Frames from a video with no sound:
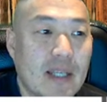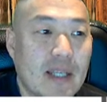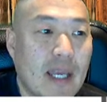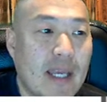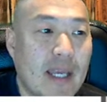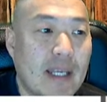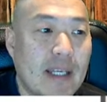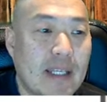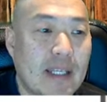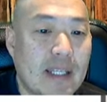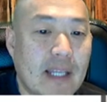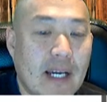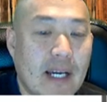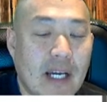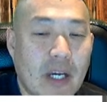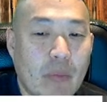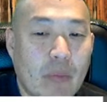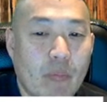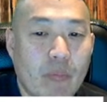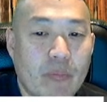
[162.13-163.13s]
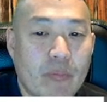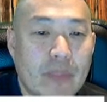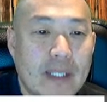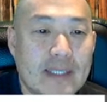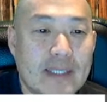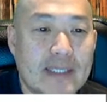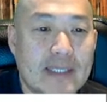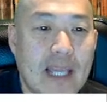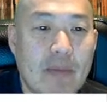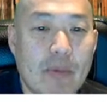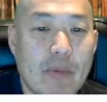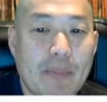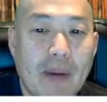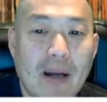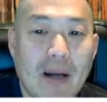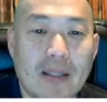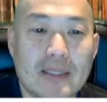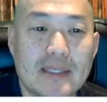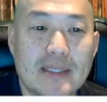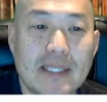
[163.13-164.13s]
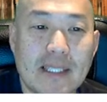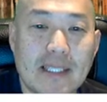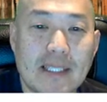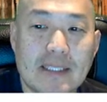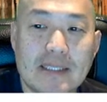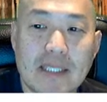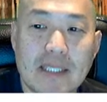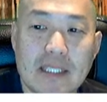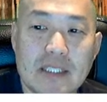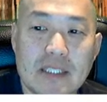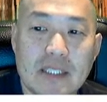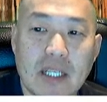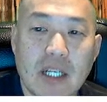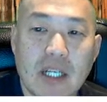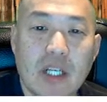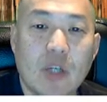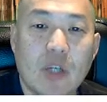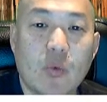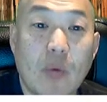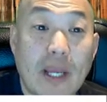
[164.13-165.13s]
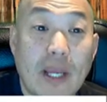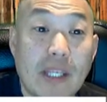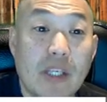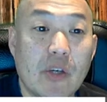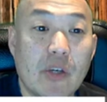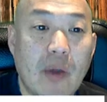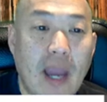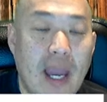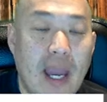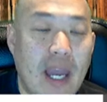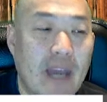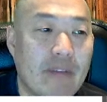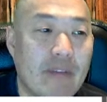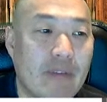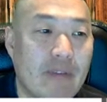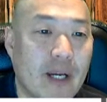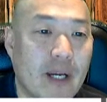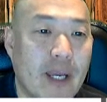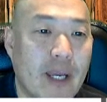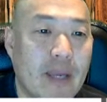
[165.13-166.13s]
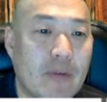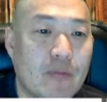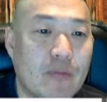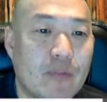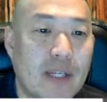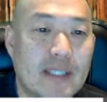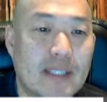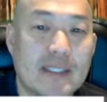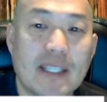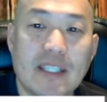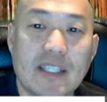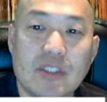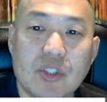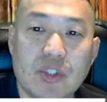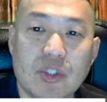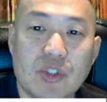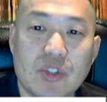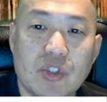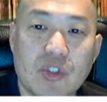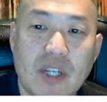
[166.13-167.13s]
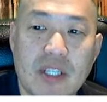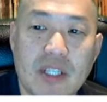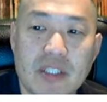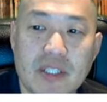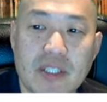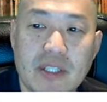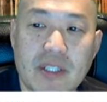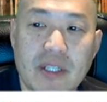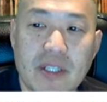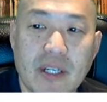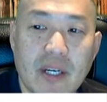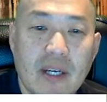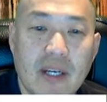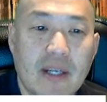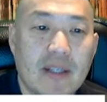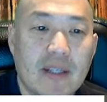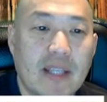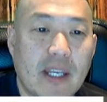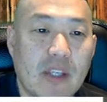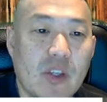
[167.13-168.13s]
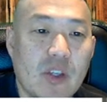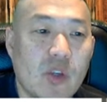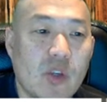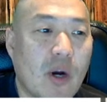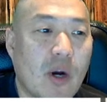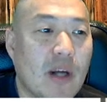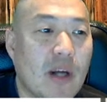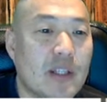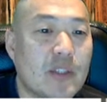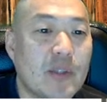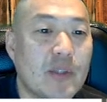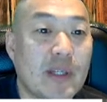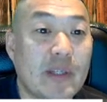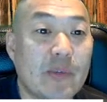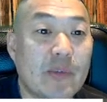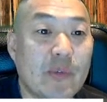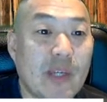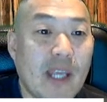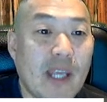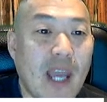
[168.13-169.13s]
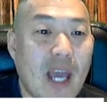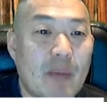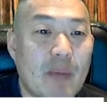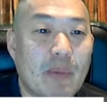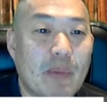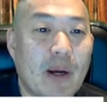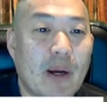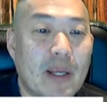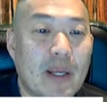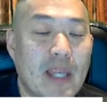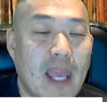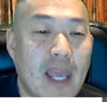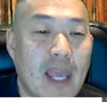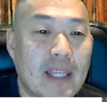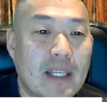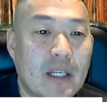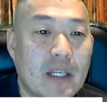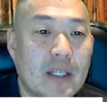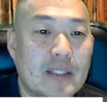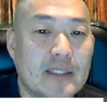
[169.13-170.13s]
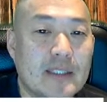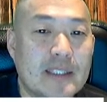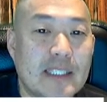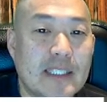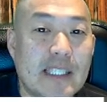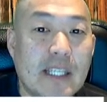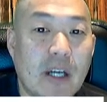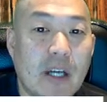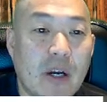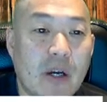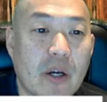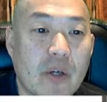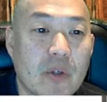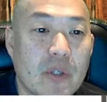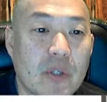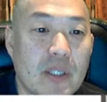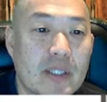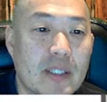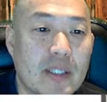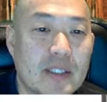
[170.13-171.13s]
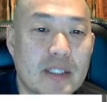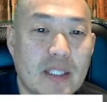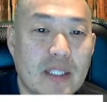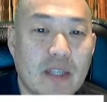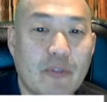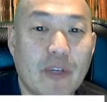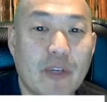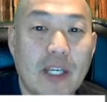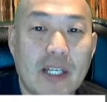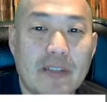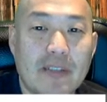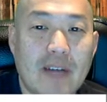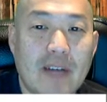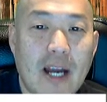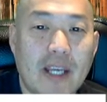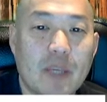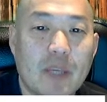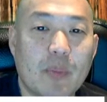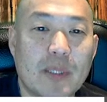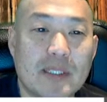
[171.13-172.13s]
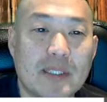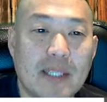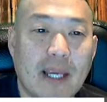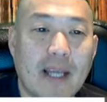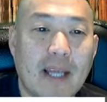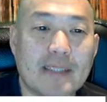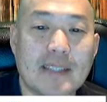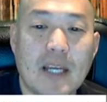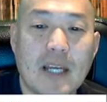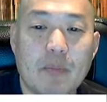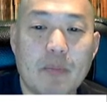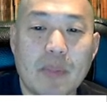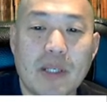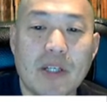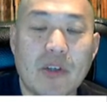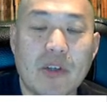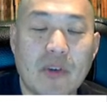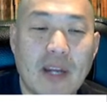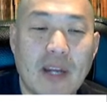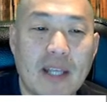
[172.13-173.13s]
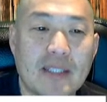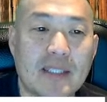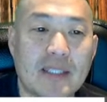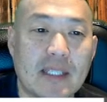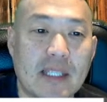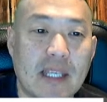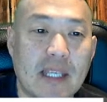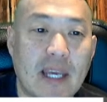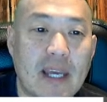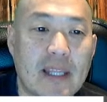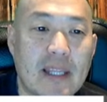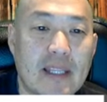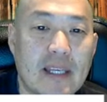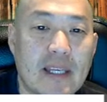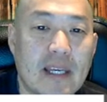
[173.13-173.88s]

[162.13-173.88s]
And, this type of policy exists when you have a residential structure that you are doing the rehab on and the CO, the certificate of occupancy, has not been granted yet.